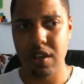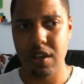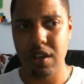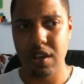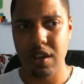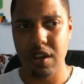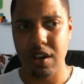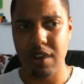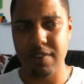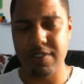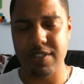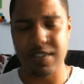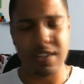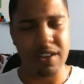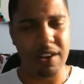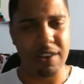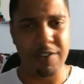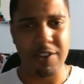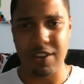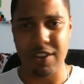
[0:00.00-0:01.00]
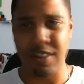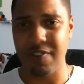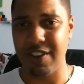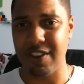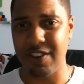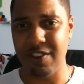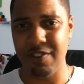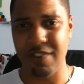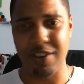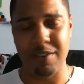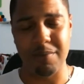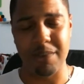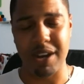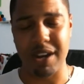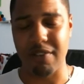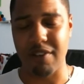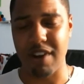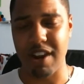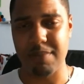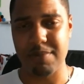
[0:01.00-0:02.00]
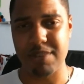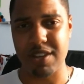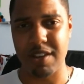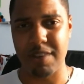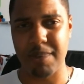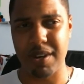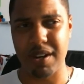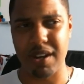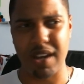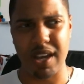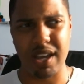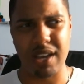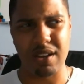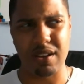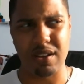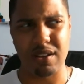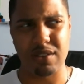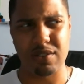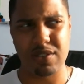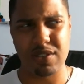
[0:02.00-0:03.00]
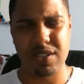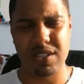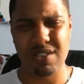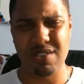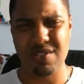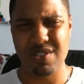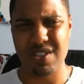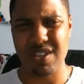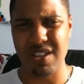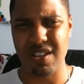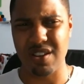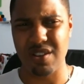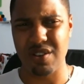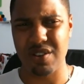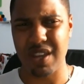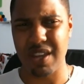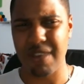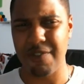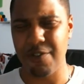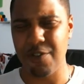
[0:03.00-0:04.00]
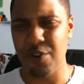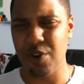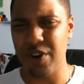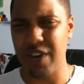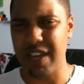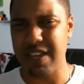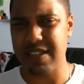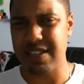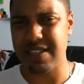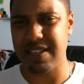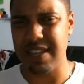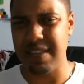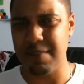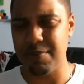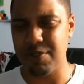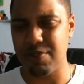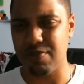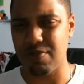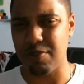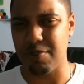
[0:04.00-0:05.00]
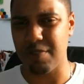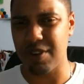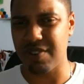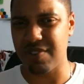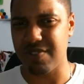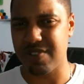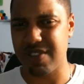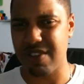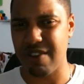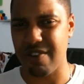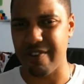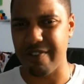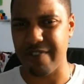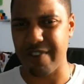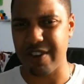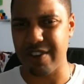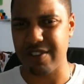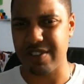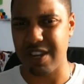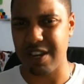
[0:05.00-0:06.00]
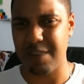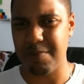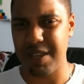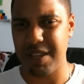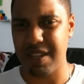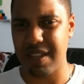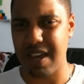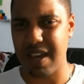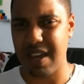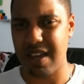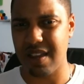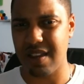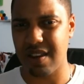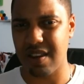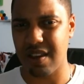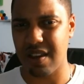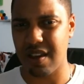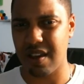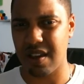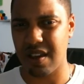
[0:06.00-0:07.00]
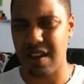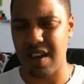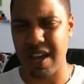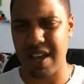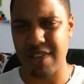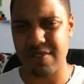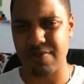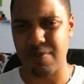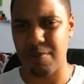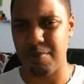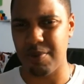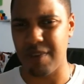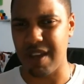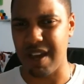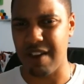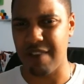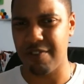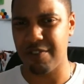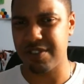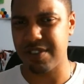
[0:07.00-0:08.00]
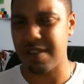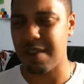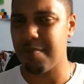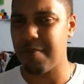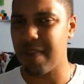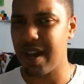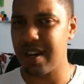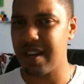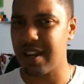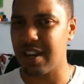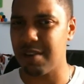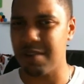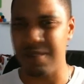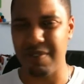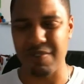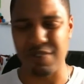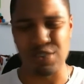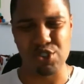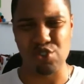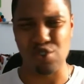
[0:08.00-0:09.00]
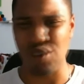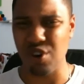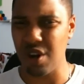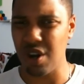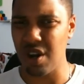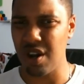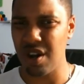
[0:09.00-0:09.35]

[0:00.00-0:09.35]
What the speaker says: obviously you've heard my gripes. I've been like, seriously though, they fought against demons from the Book of Zeref, and you're telling me that the guys from the Alvarez Empire are going to be even stronger?